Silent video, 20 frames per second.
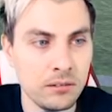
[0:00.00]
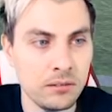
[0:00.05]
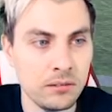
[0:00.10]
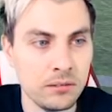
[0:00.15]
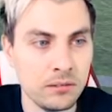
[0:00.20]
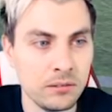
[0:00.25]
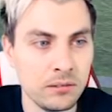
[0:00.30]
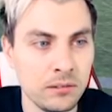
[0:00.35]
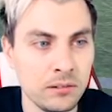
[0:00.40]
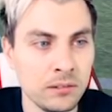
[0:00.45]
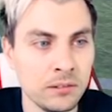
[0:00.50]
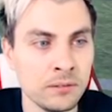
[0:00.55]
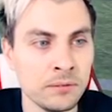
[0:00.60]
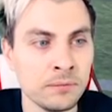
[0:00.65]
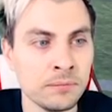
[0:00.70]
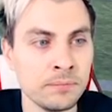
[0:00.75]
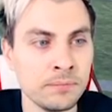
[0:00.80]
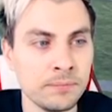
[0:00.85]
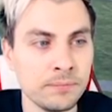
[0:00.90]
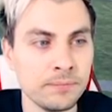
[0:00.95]

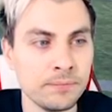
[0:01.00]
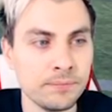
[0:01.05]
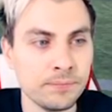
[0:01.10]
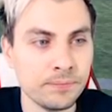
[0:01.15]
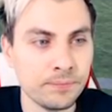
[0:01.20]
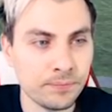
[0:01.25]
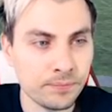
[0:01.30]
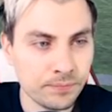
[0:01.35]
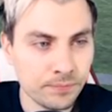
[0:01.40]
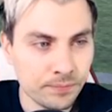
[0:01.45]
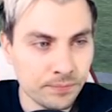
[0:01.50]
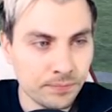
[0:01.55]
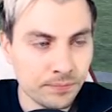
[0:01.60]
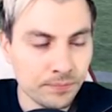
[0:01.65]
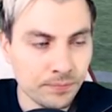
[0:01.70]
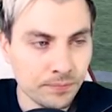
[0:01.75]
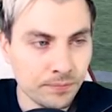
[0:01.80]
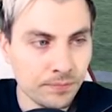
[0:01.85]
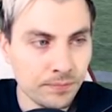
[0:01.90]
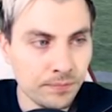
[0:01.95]

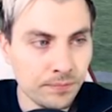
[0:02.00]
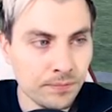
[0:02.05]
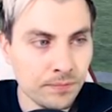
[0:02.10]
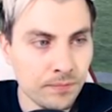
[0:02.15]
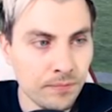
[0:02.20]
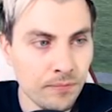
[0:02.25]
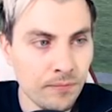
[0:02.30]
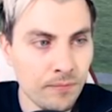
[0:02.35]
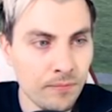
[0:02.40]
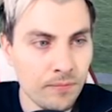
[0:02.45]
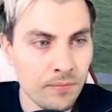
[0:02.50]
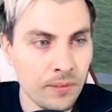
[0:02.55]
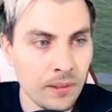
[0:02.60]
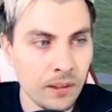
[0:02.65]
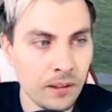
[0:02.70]
(no one is talking)